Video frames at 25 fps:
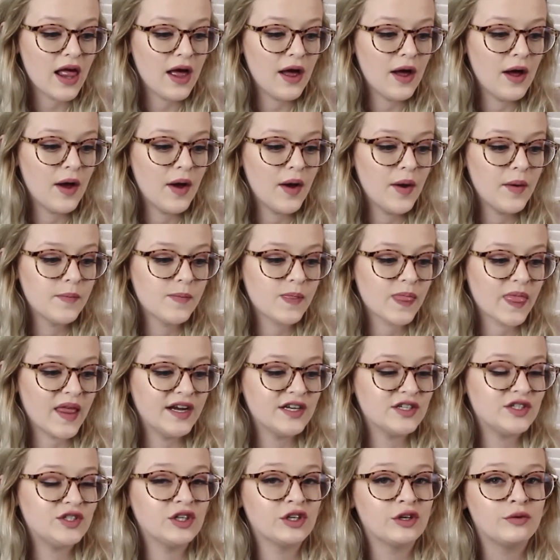
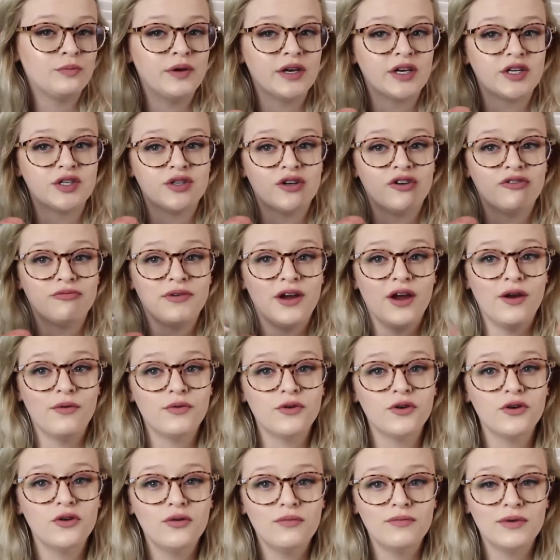I just took a picture of my
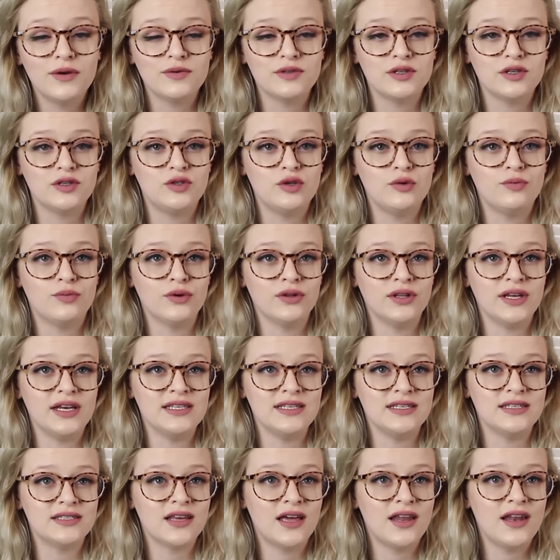room. It was a super
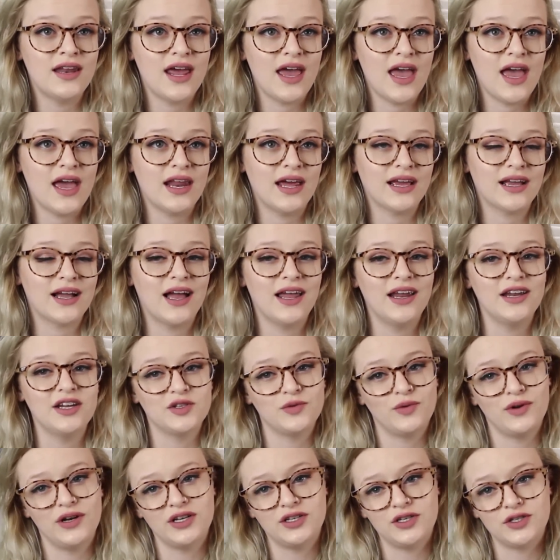lazy Sunday, and I kind of
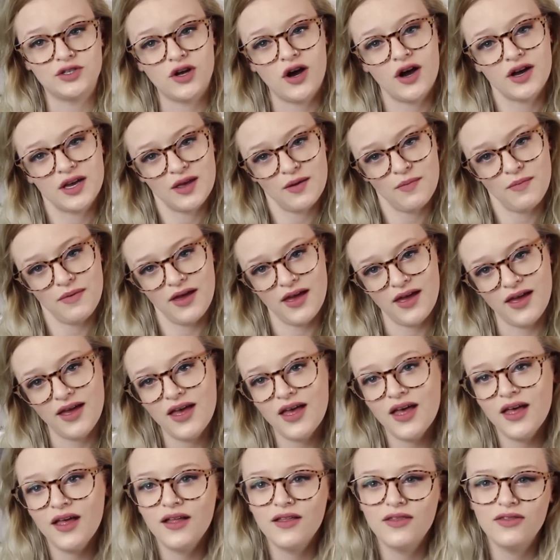just wanted to document
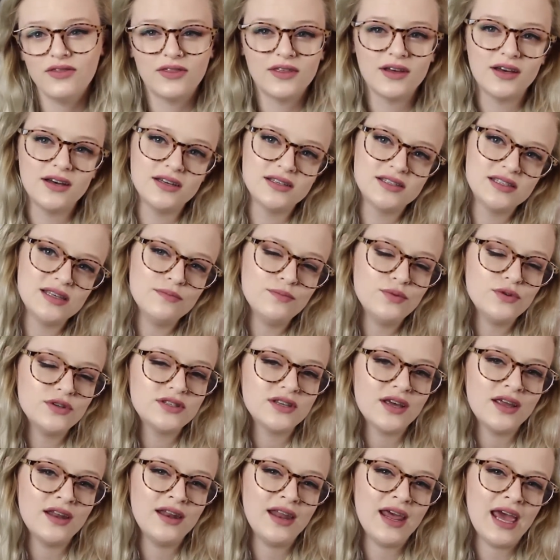the simple
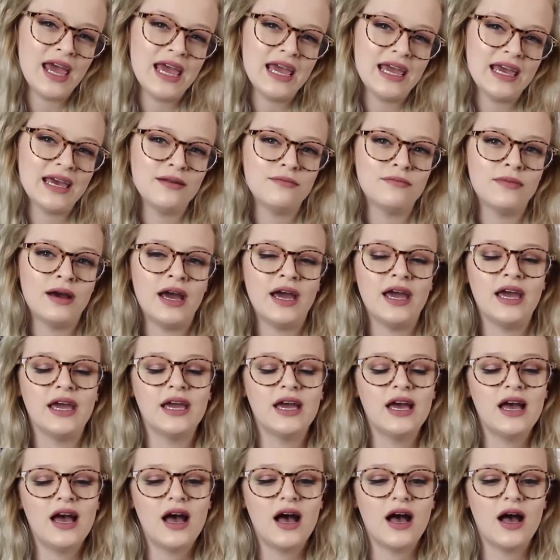Sunday in
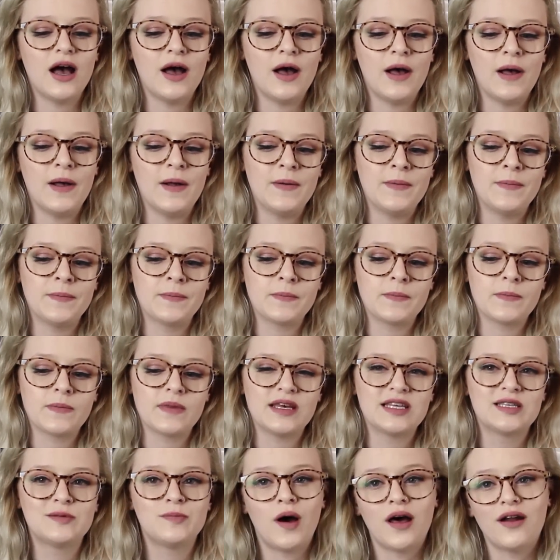my
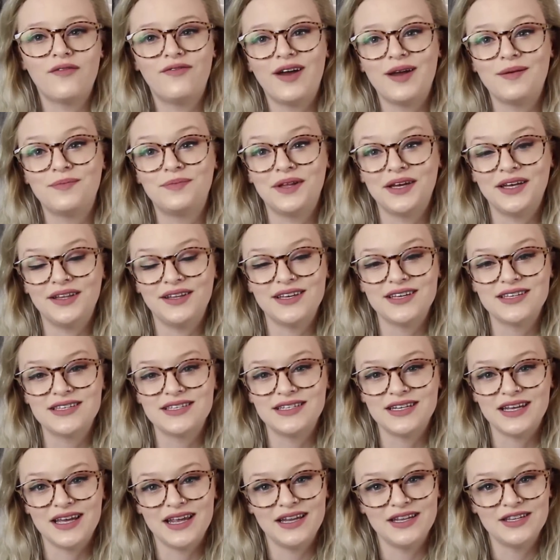Spotify
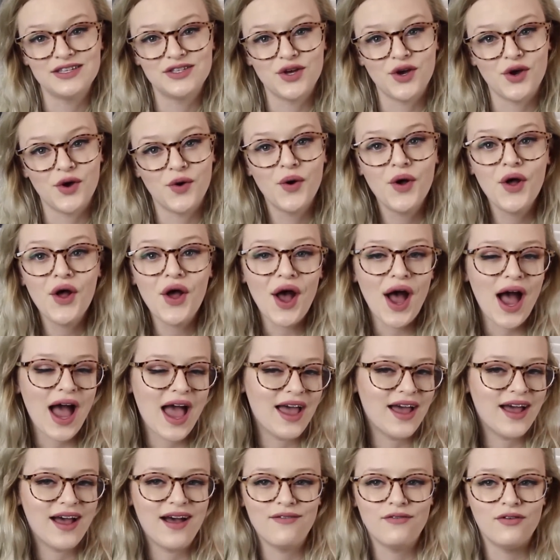playlist, and so
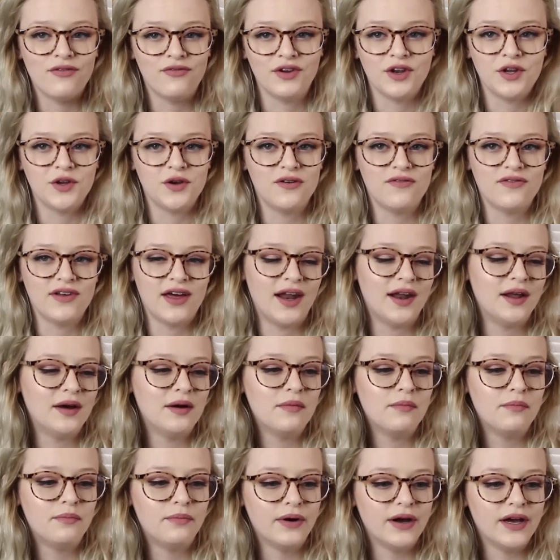I have a video of
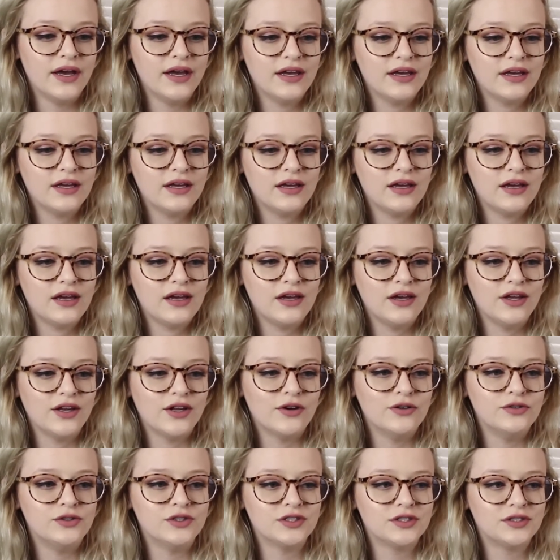that up. But, you
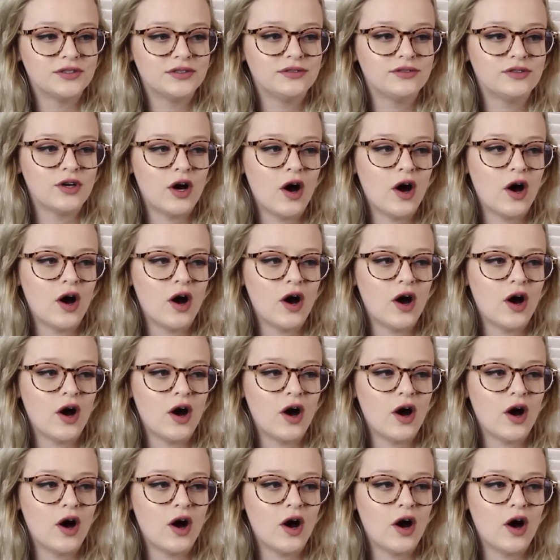know, just